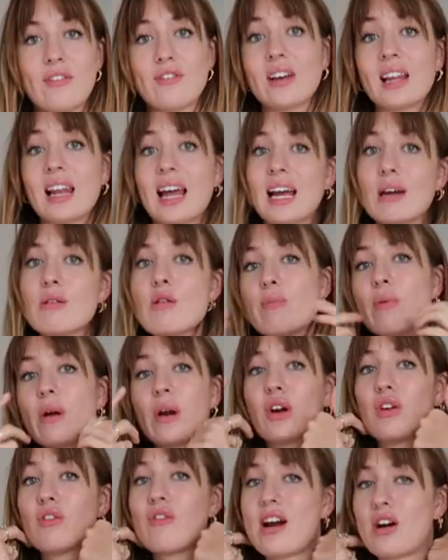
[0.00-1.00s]
I feel like I'm a
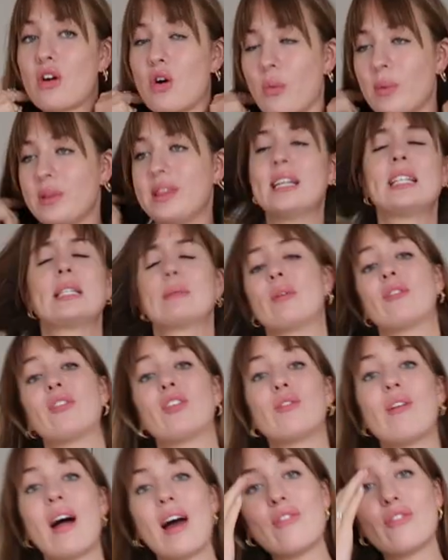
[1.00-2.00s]
broken record with this, but
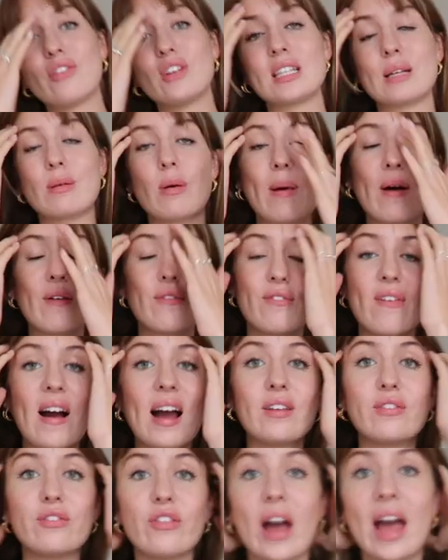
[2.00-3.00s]
for reference, I'm about
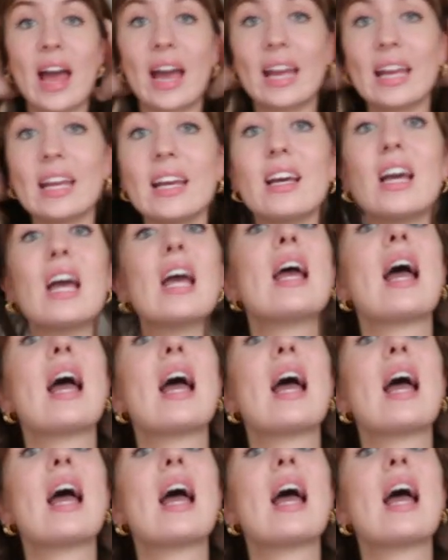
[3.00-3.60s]
5'8"